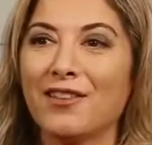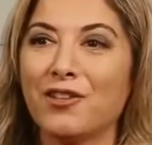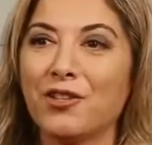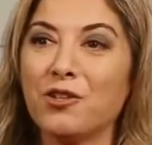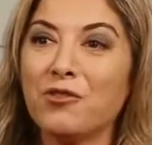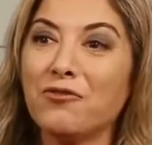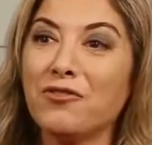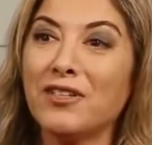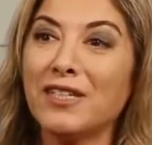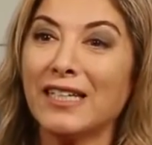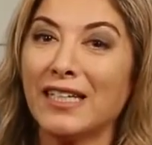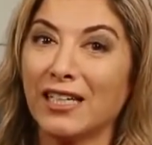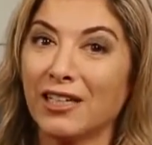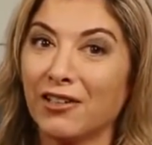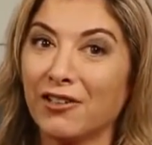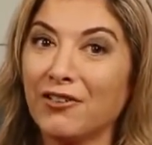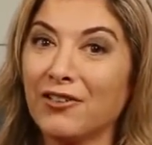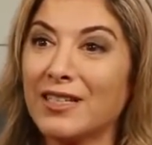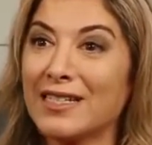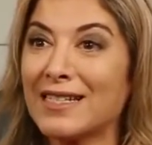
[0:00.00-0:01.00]
The
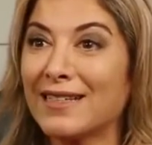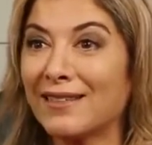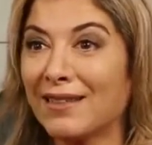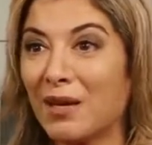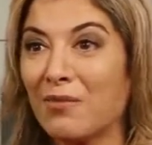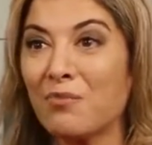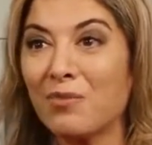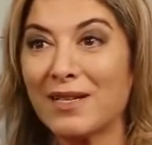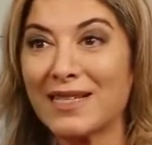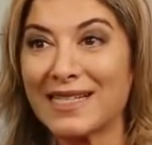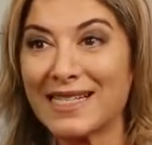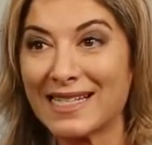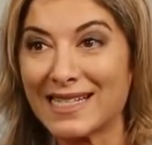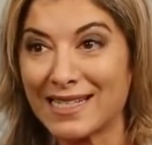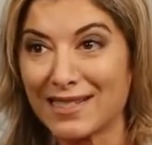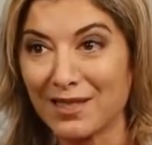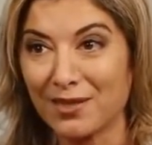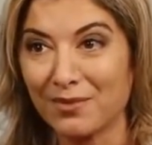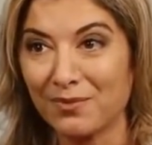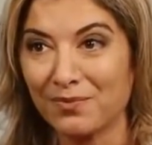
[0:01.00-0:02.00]
Uveneer is a template
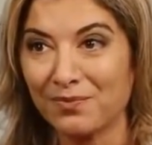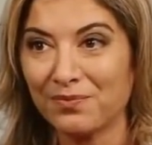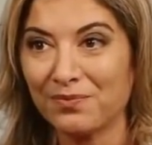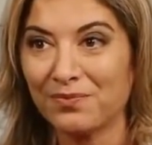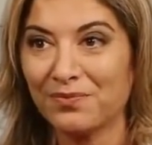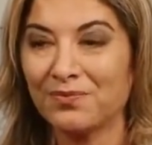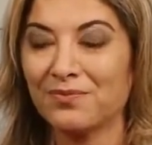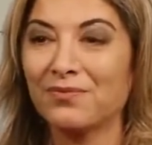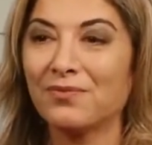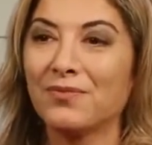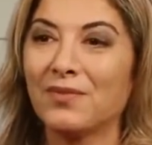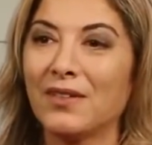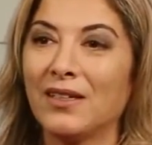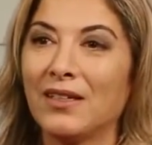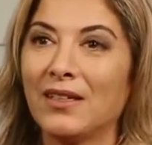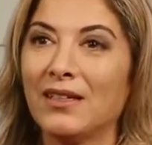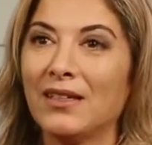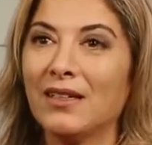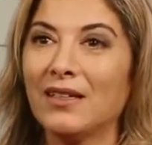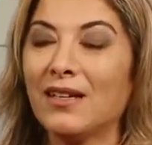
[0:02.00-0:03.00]
system,
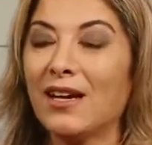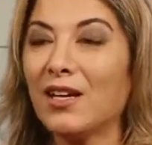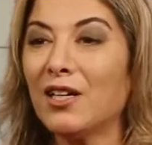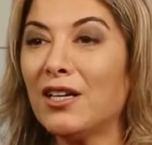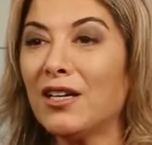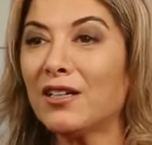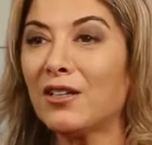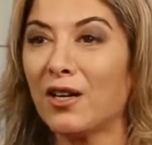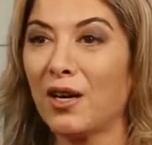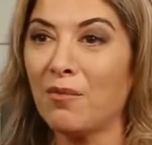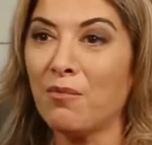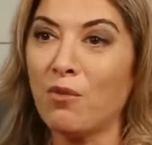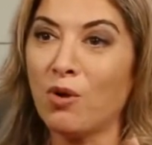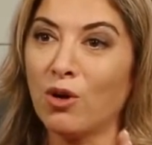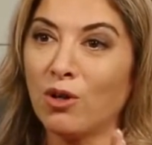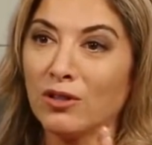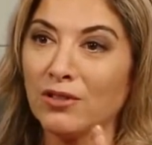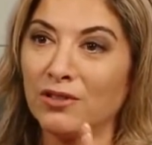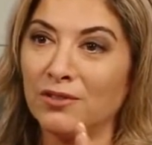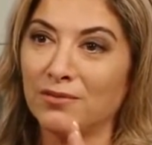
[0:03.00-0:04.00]
kind of like a
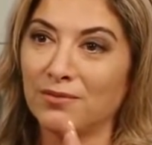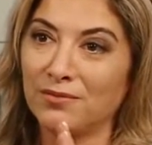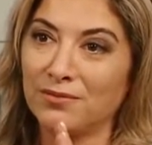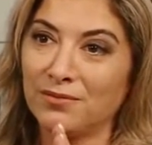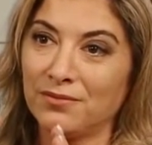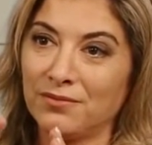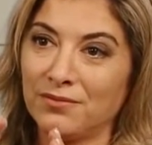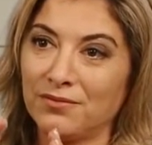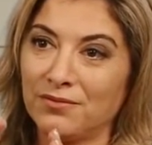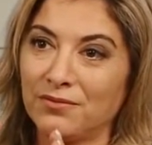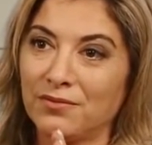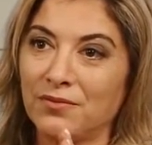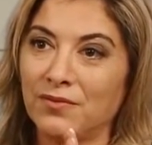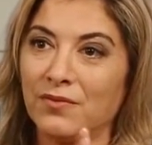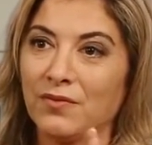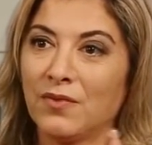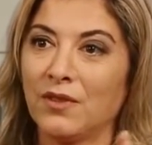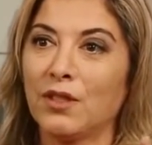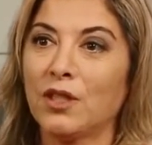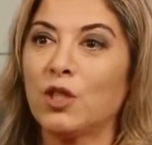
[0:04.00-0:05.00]
mold,
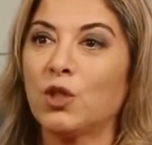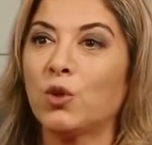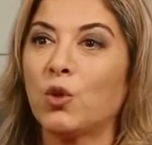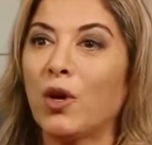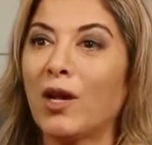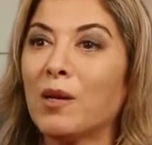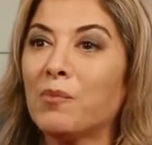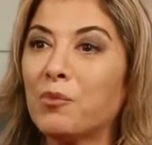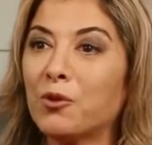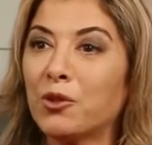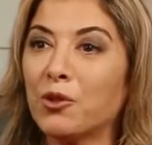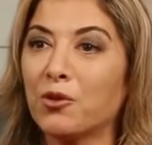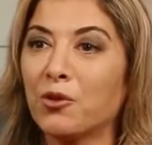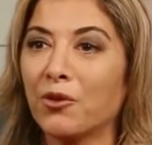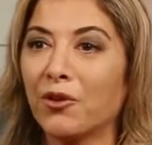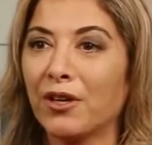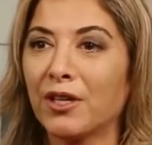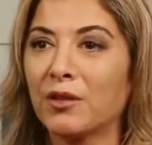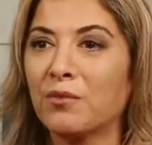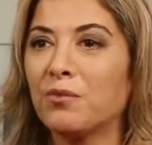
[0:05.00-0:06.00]
to help you to
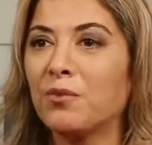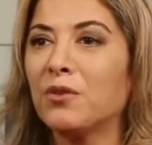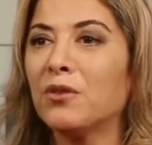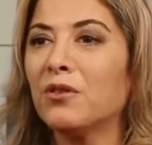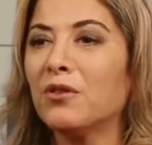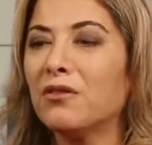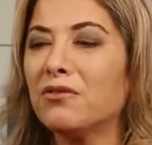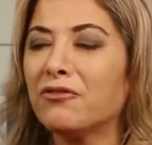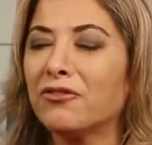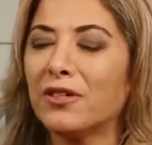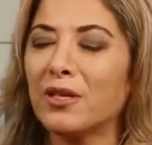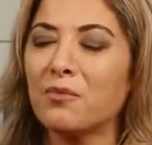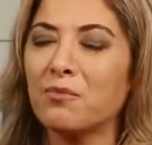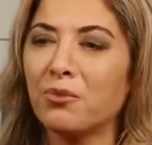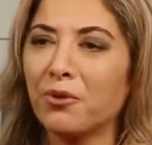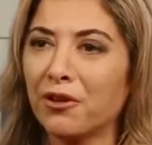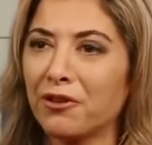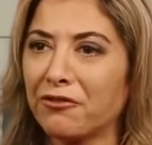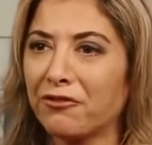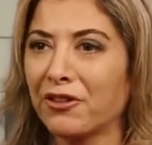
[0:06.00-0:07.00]
create beautiful and
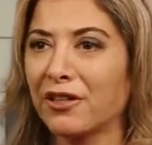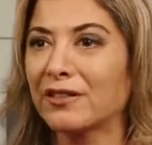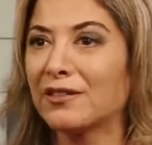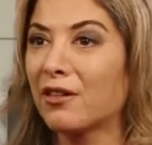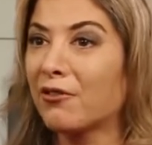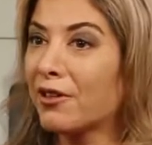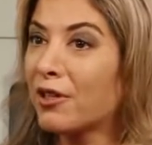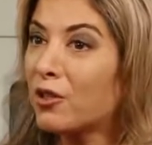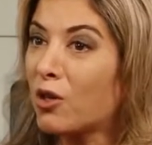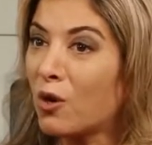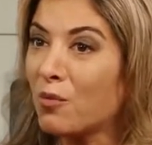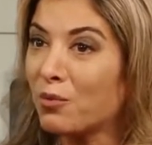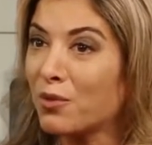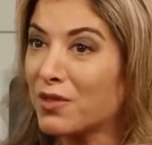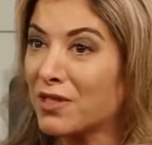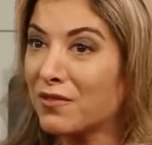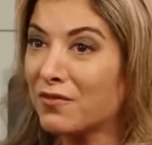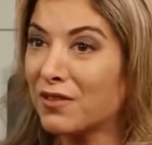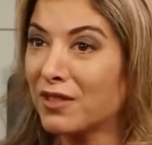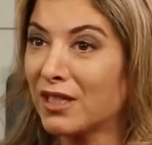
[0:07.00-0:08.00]
perfect direct
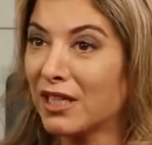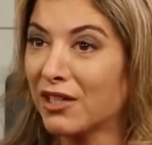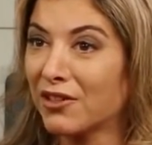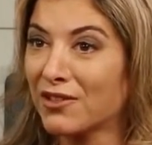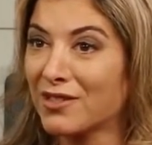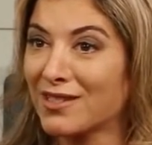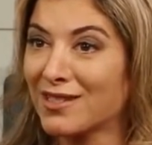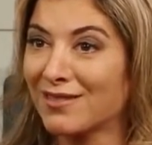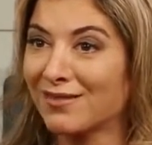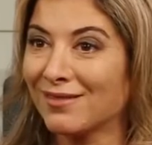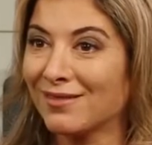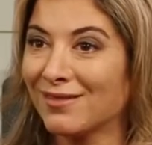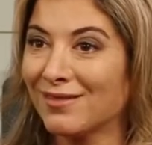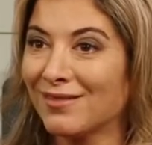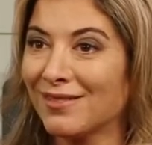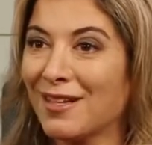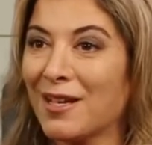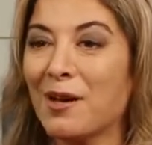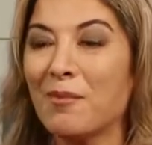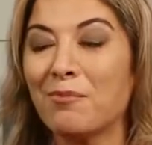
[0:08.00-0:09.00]
composite veneers.
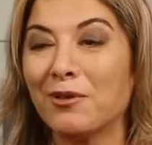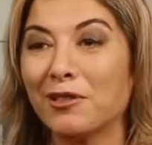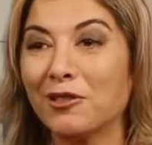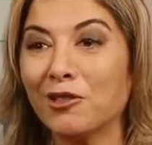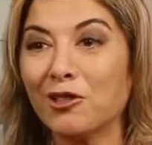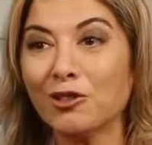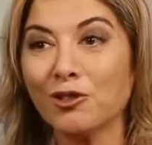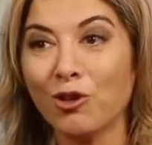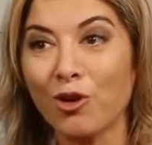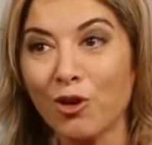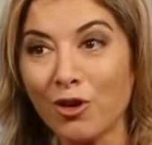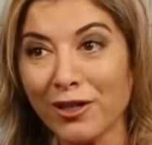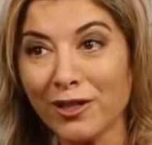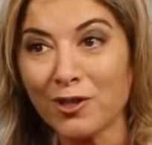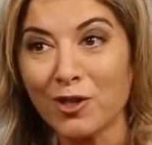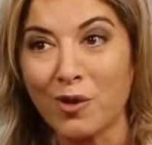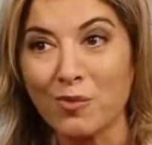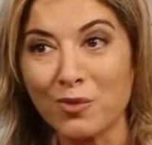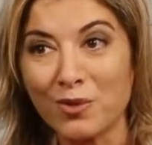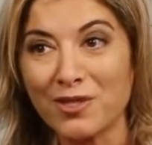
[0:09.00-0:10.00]
But not only
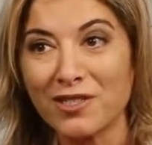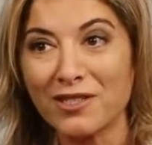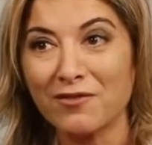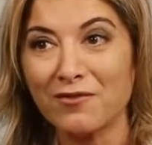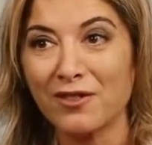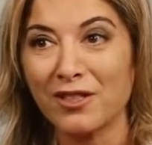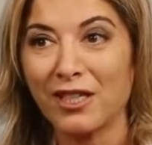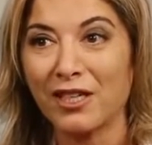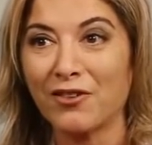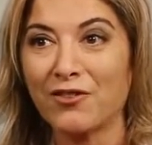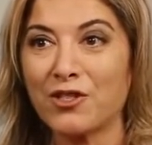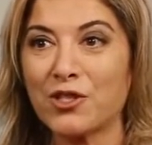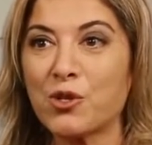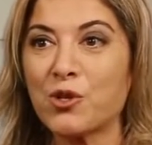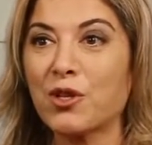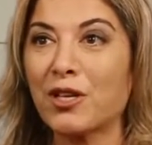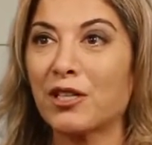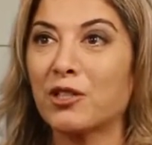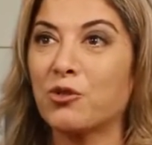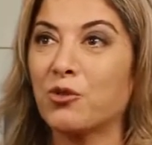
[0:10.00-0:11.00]
composite veneers, you
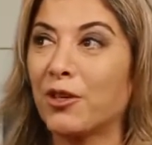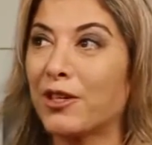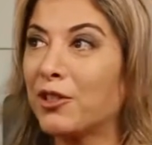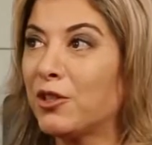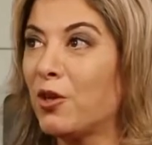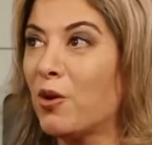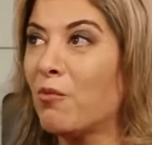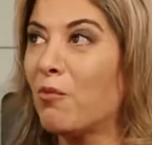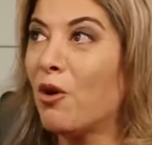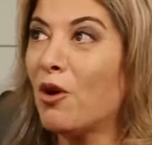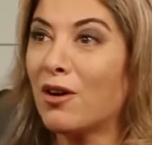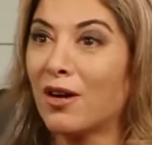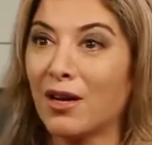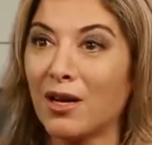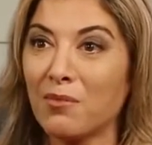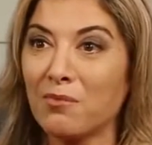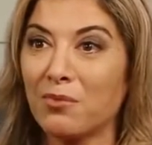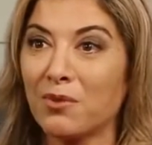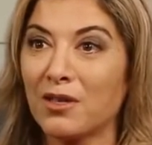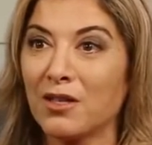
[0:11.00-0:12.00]
can create your
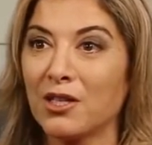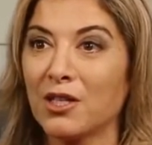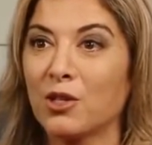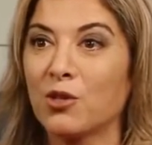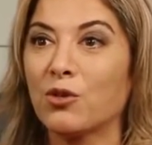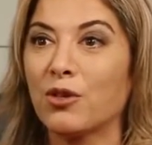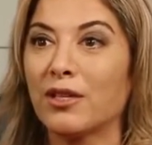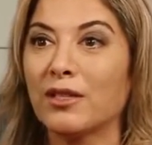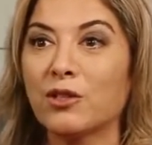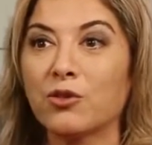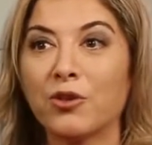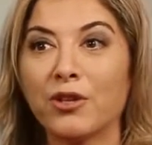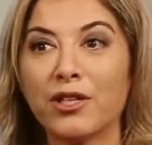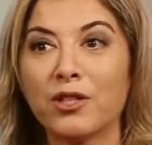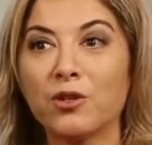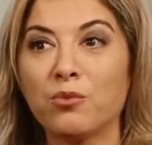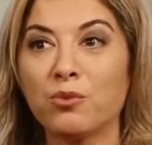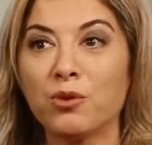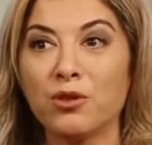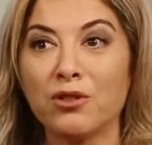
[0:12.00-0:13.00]
mock-up, you can
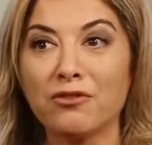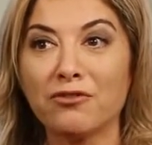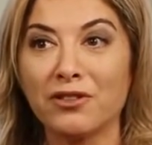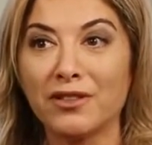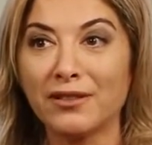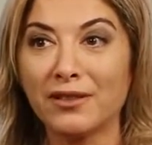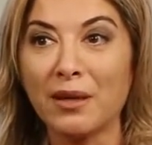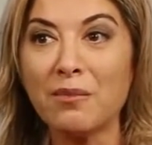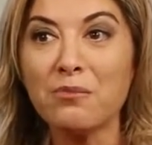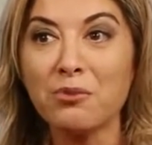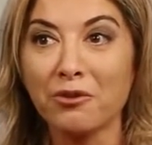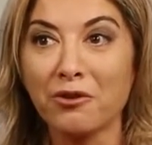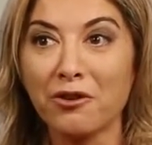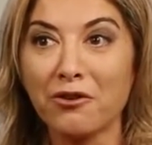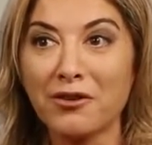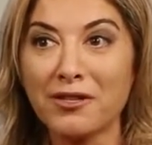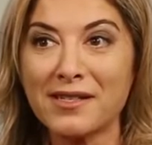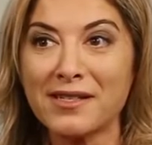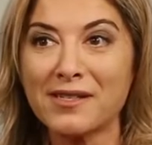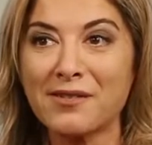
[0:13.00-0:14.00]
create your beautiful
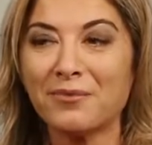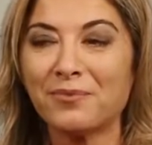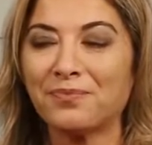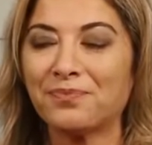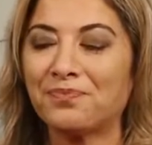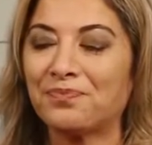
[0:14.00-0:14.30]
temporaries.